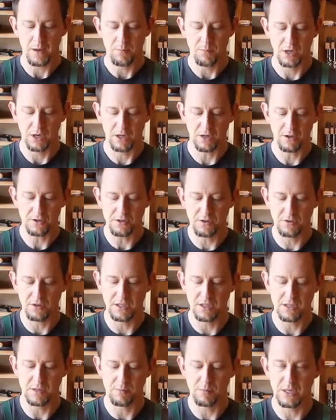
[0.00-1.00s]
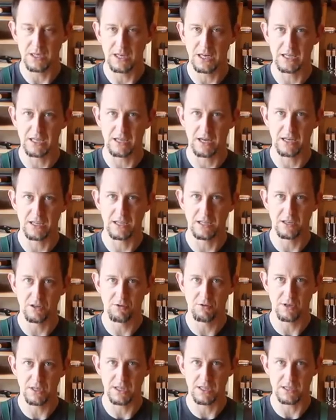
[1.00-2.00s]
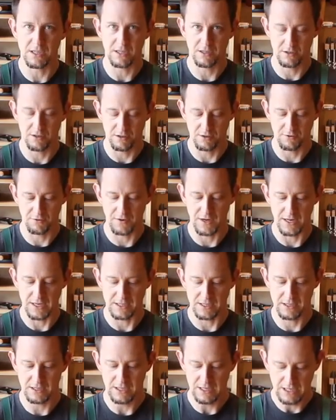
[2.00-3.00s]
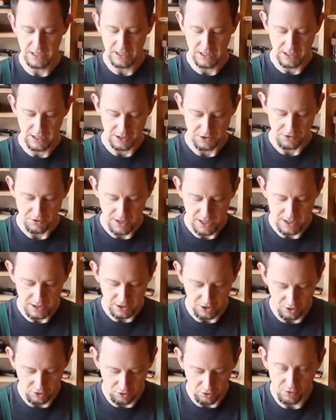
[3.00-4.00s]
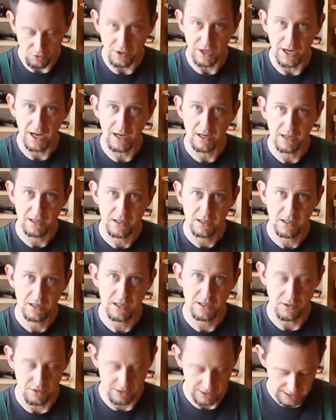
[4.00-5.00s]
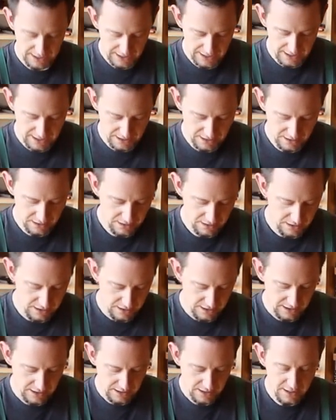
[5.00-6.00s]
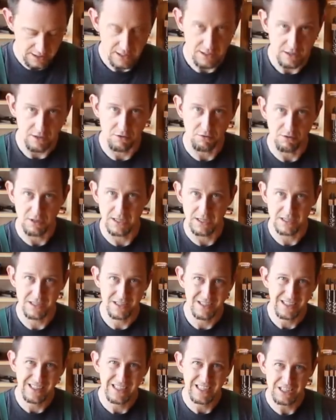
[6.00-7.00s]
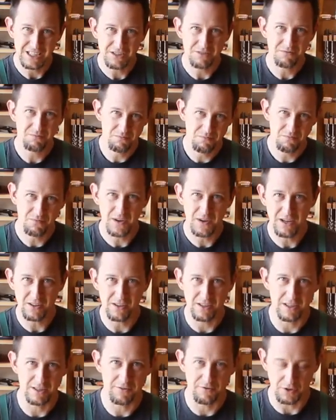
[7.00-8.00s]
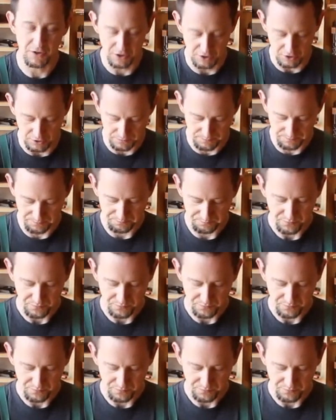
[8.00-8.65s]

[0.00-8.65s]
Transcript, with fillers: but it also needs to be at ninety degrees to the face. Trying to hold that in your hand at ninety degrees is fairly difficult.